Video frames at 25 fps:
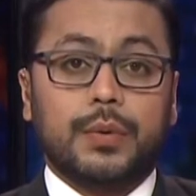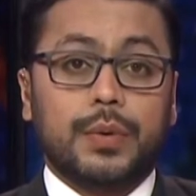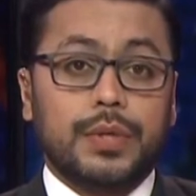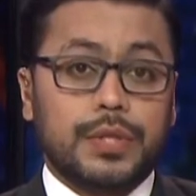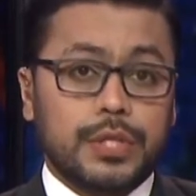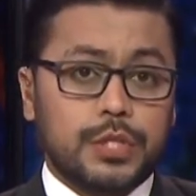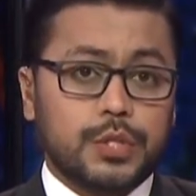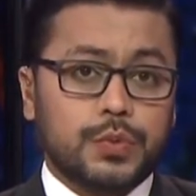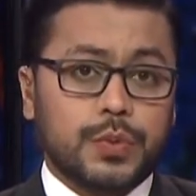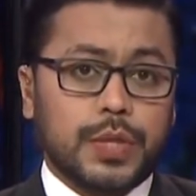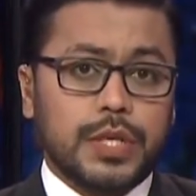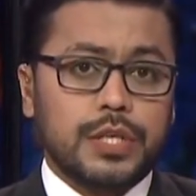
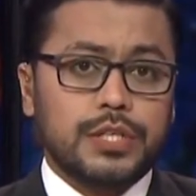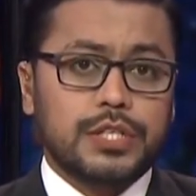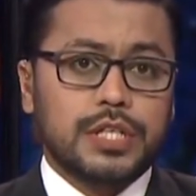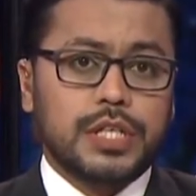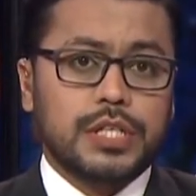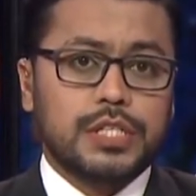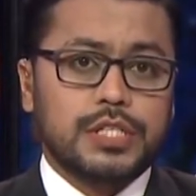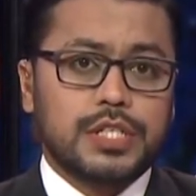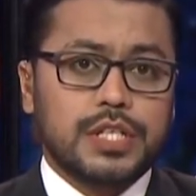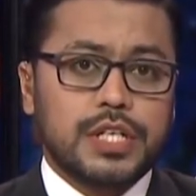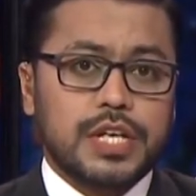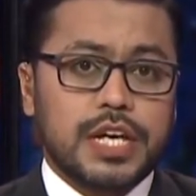With this win,
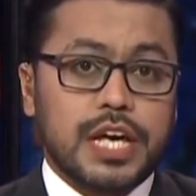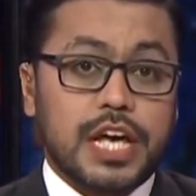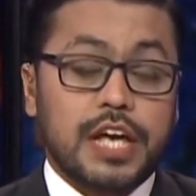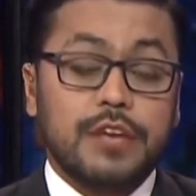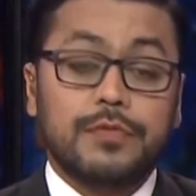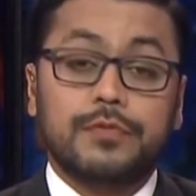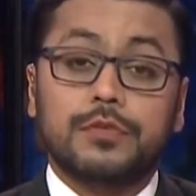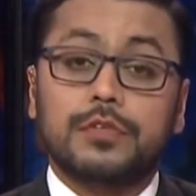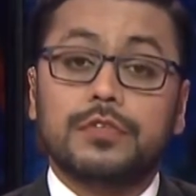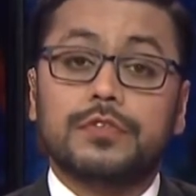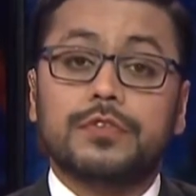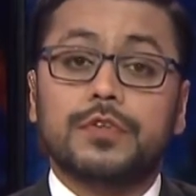Chelsea
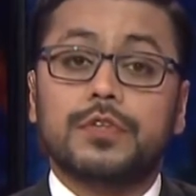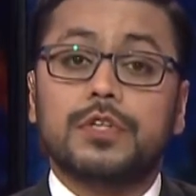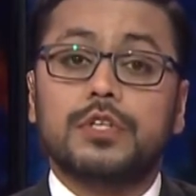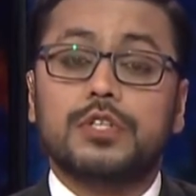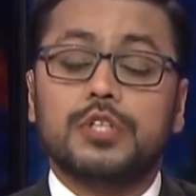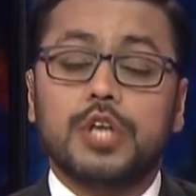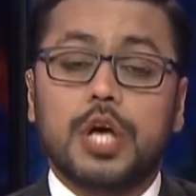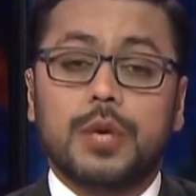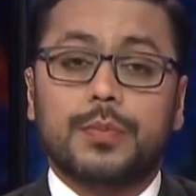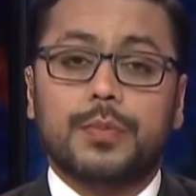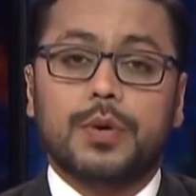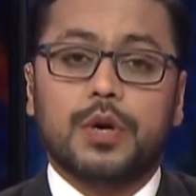have moved to the
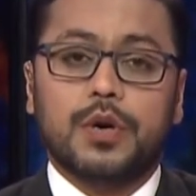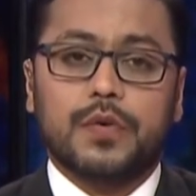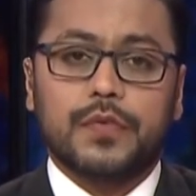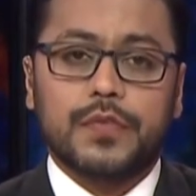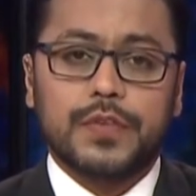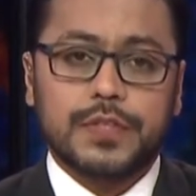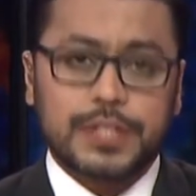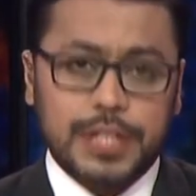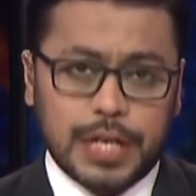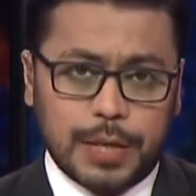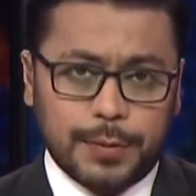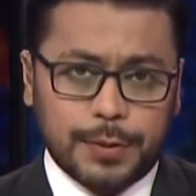top
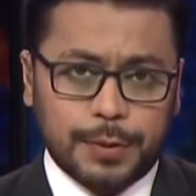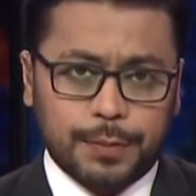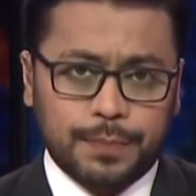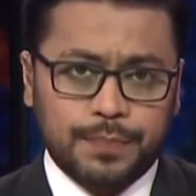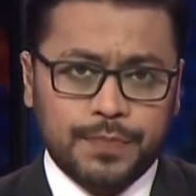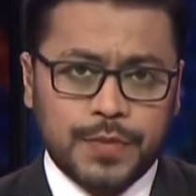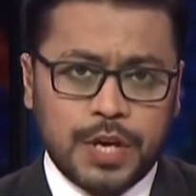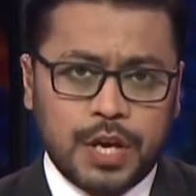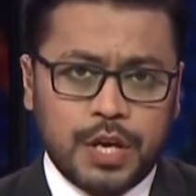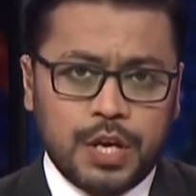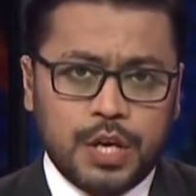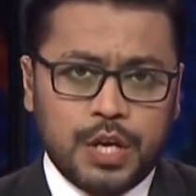of the table.
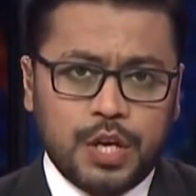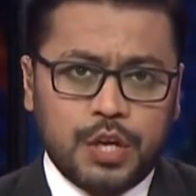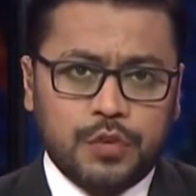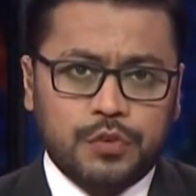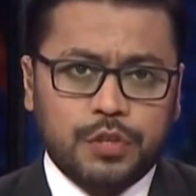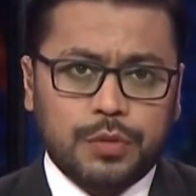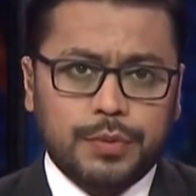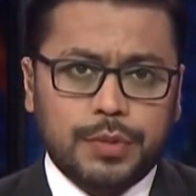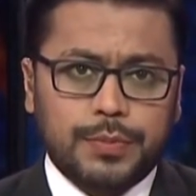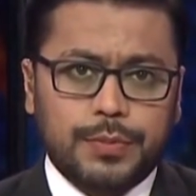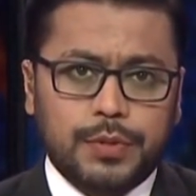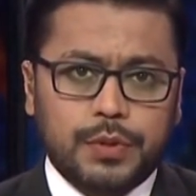
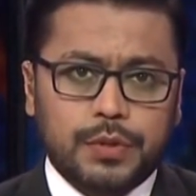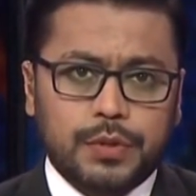Former